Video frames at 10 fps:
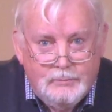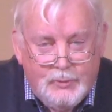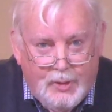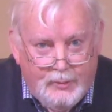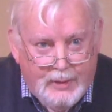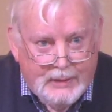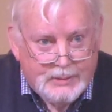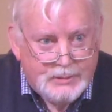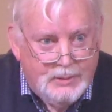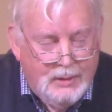Two
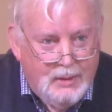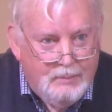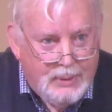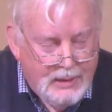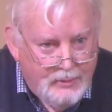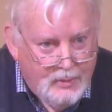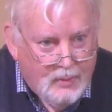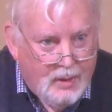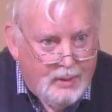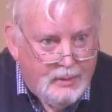things. Be in the
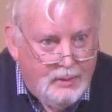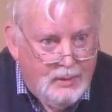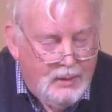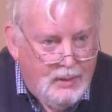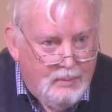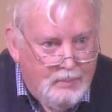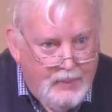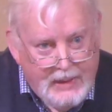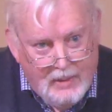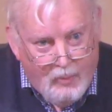Word.
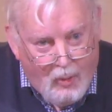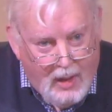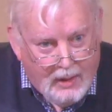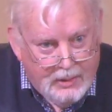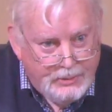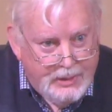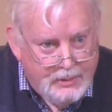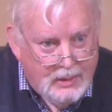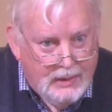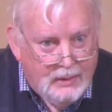Be in prayer
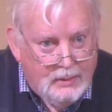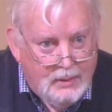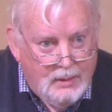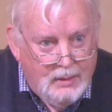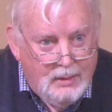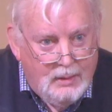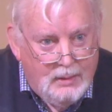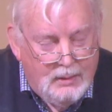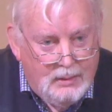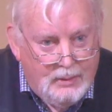continually.
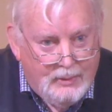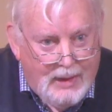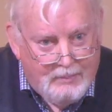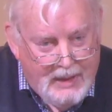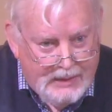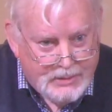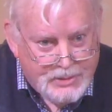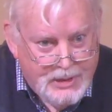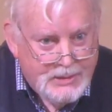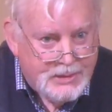That makes
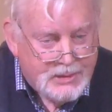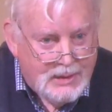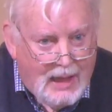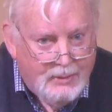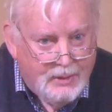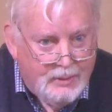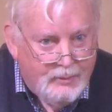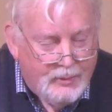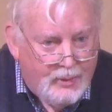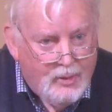Jesus louder
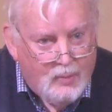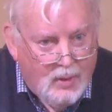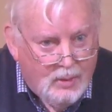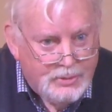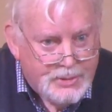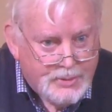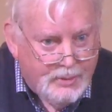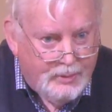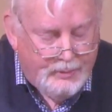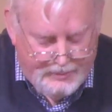than the world's truth.